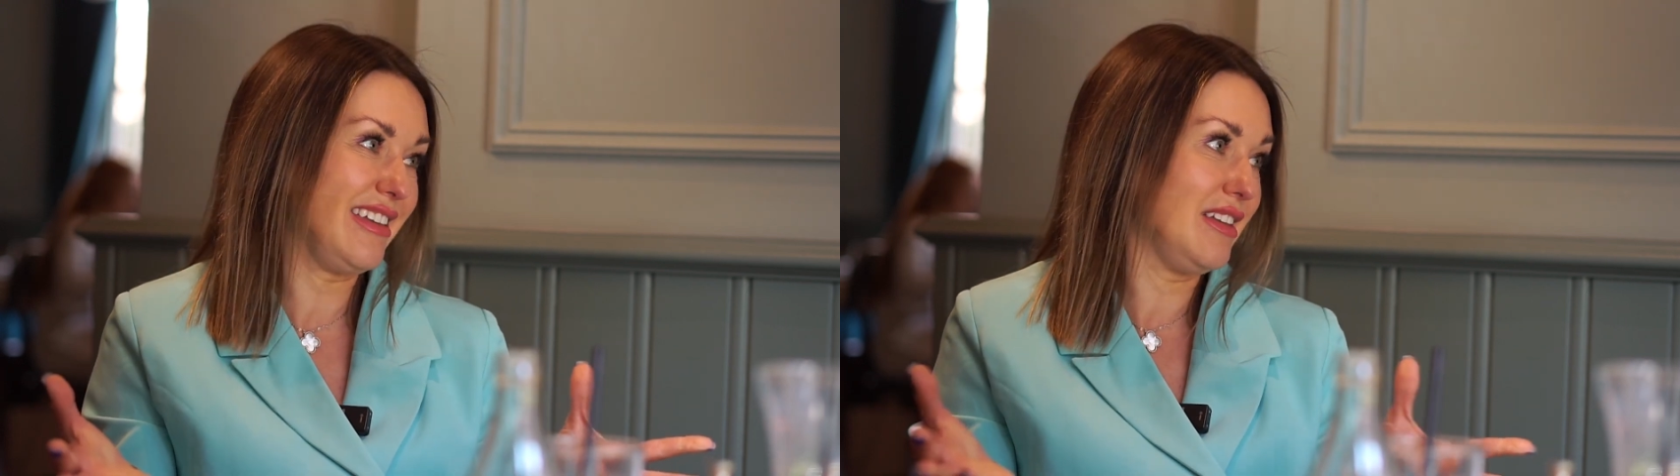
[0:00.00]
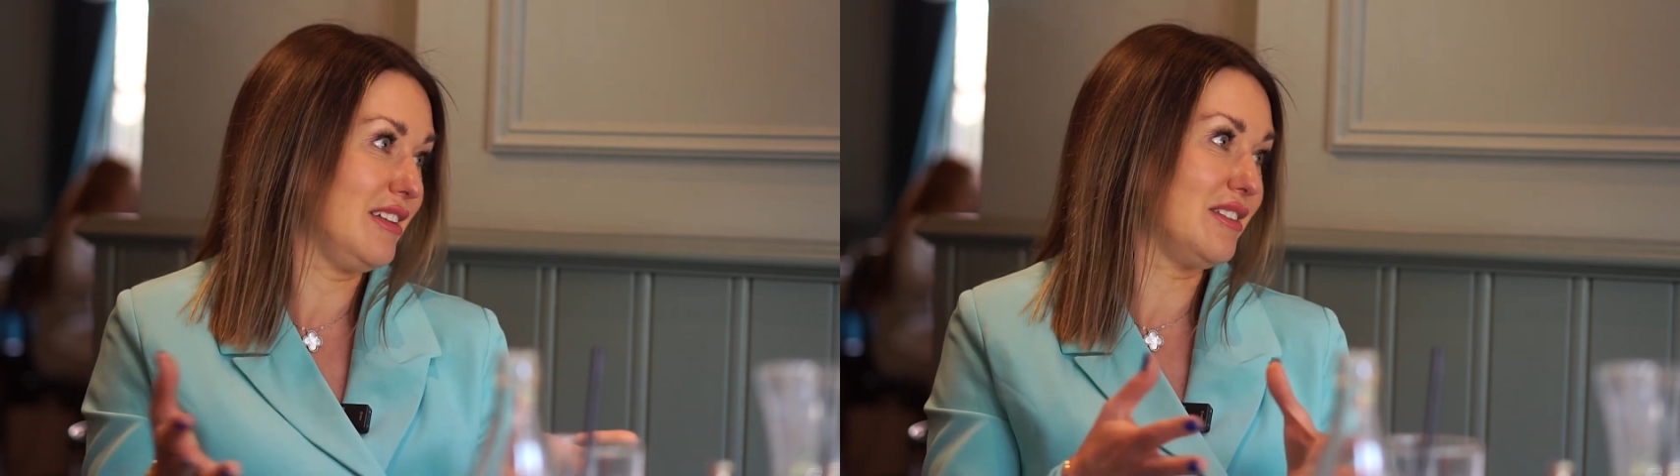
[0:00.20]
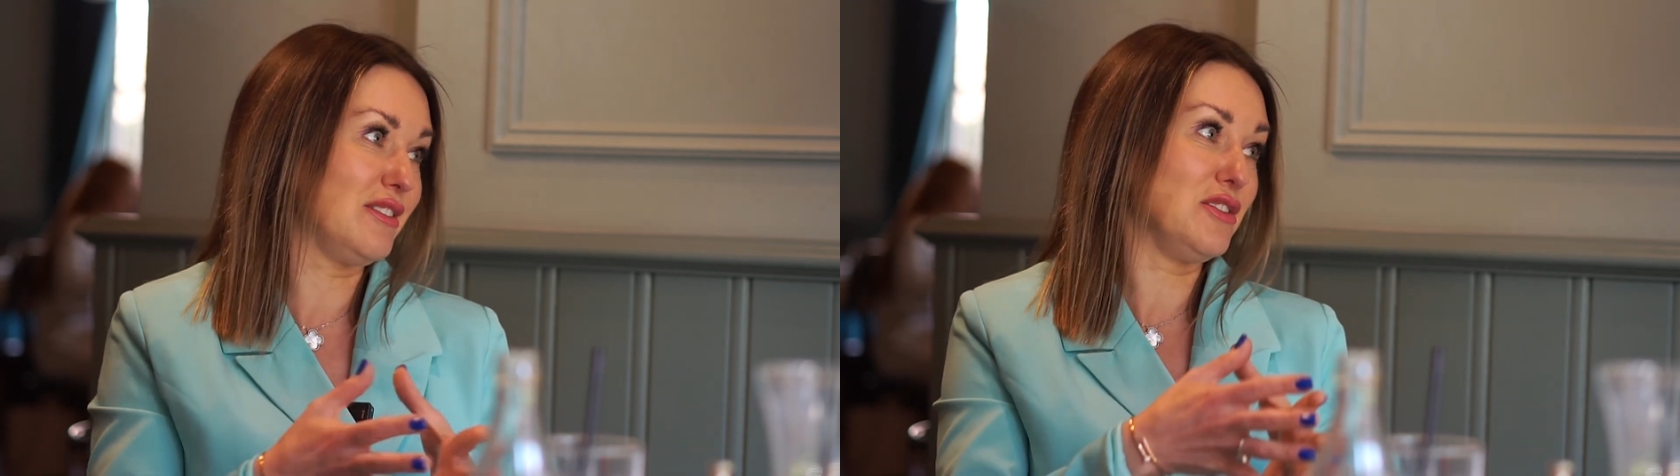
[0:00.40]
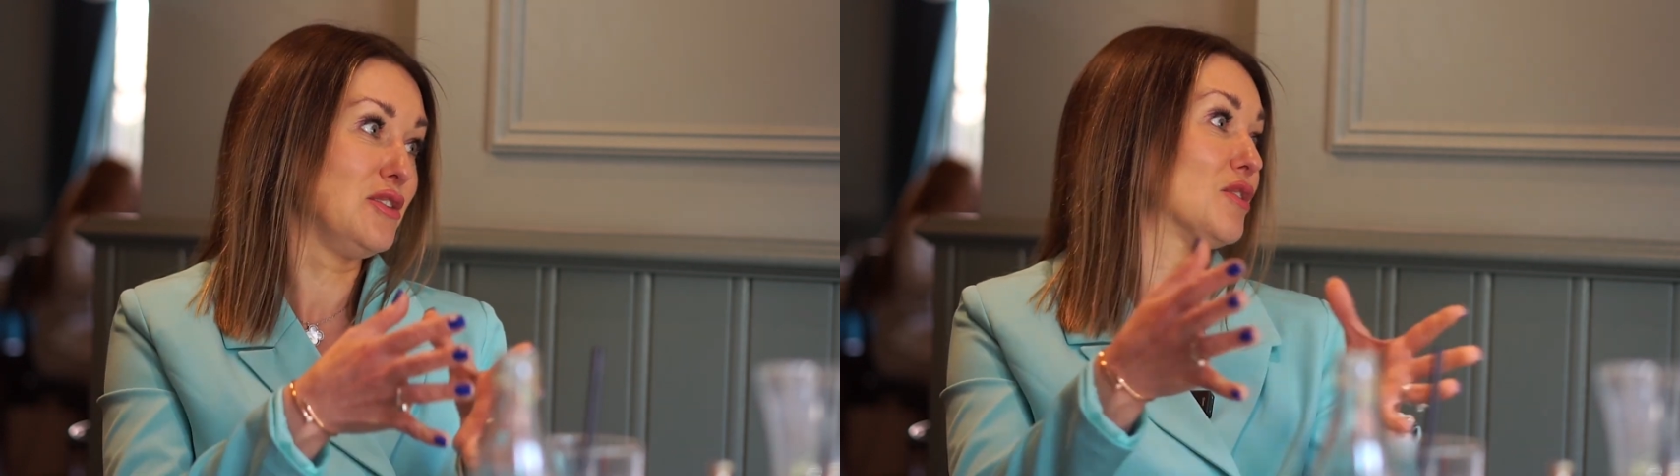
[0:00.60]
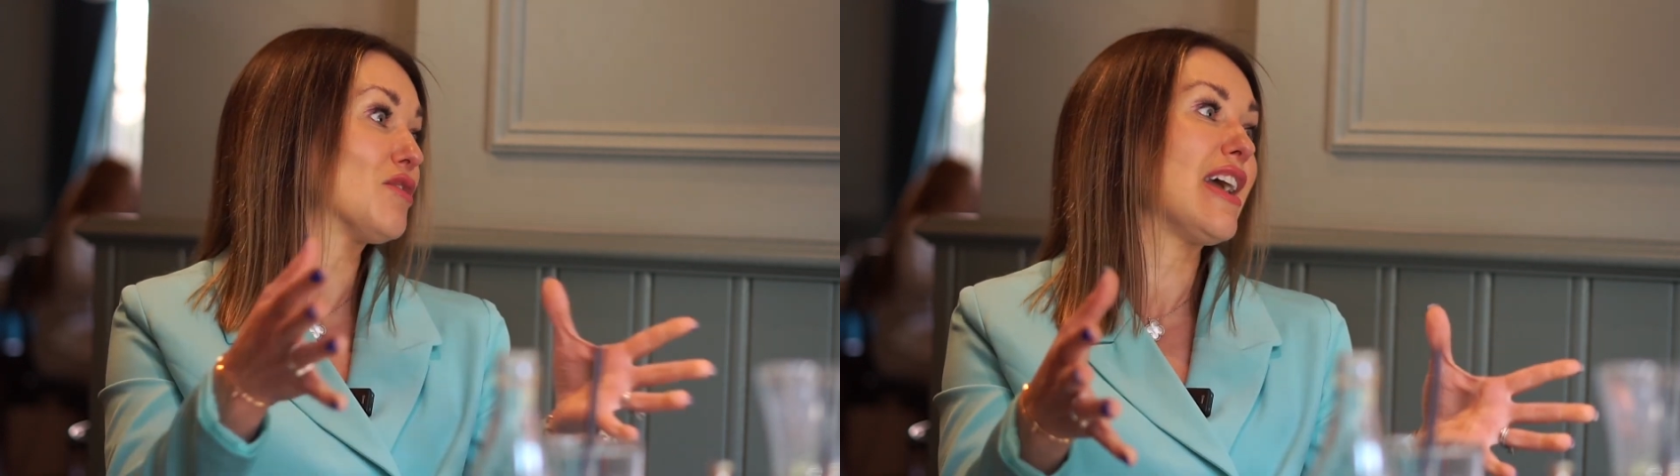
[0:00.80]
in
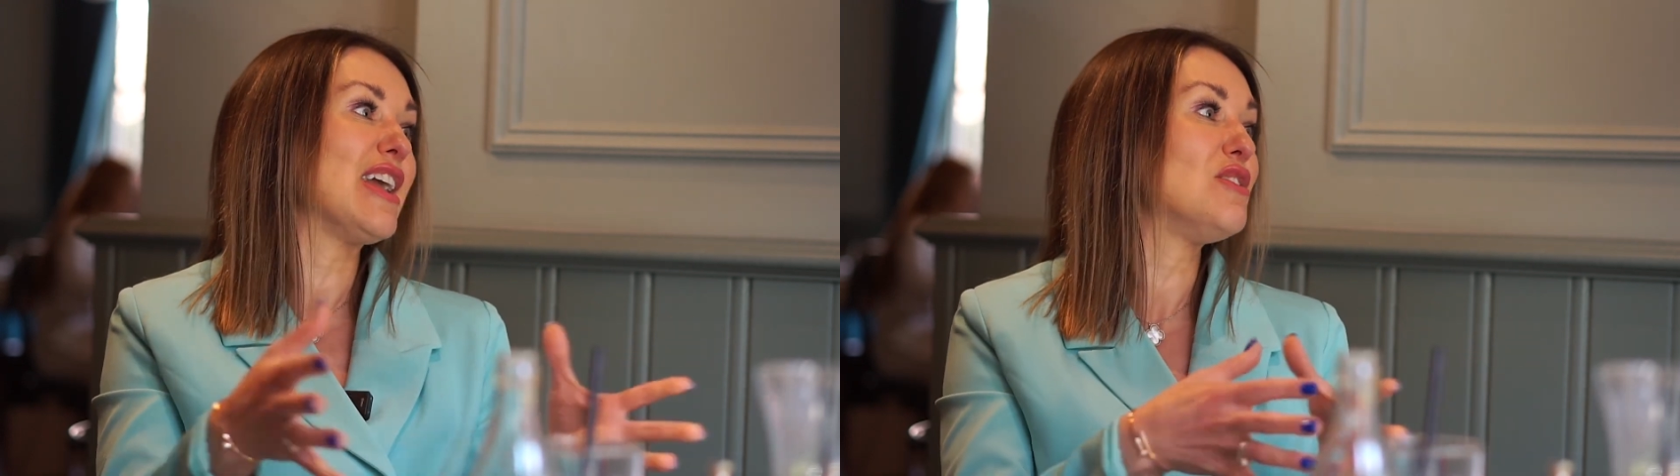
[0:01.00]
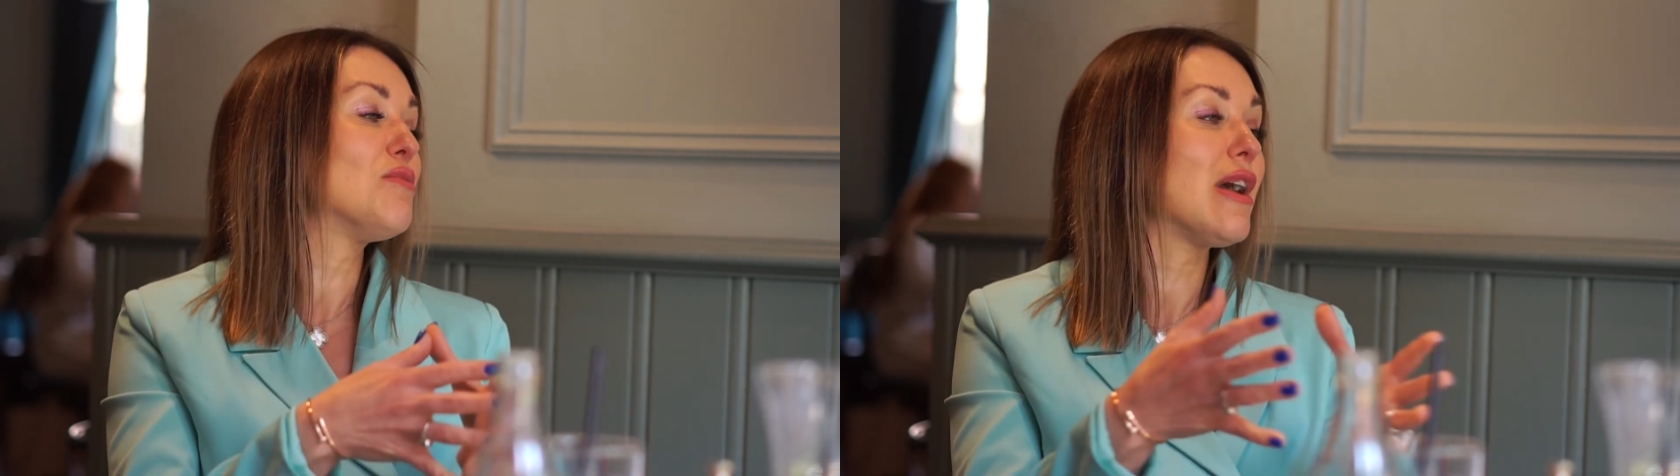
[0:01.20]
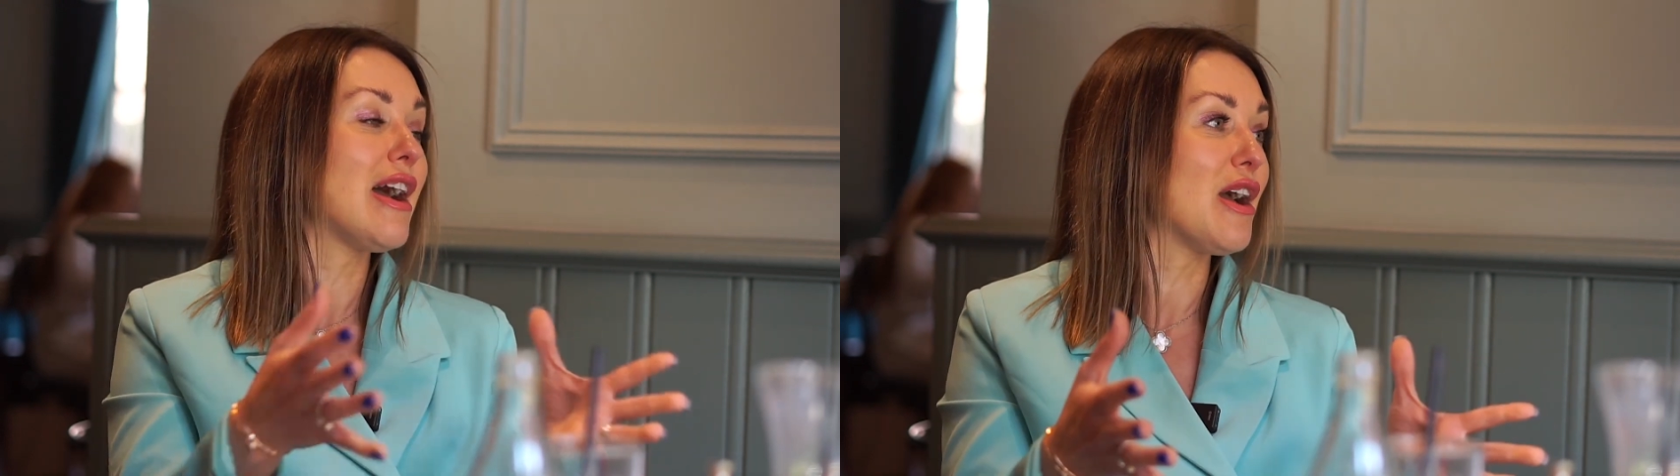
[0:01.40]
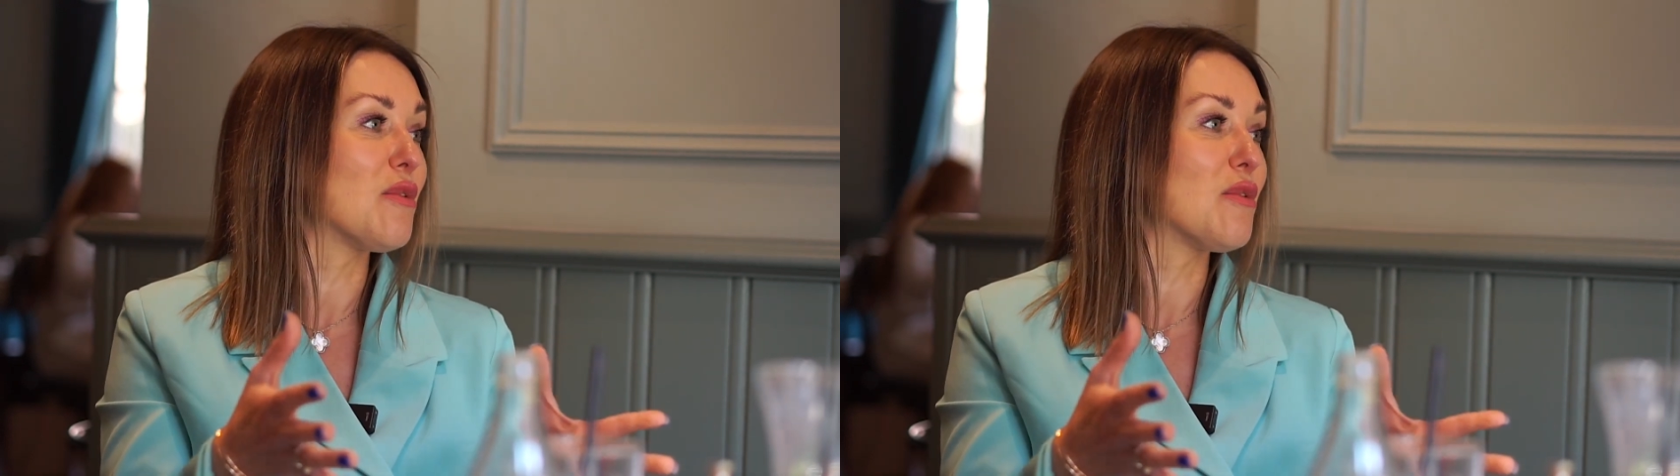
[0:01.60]
Ukraine where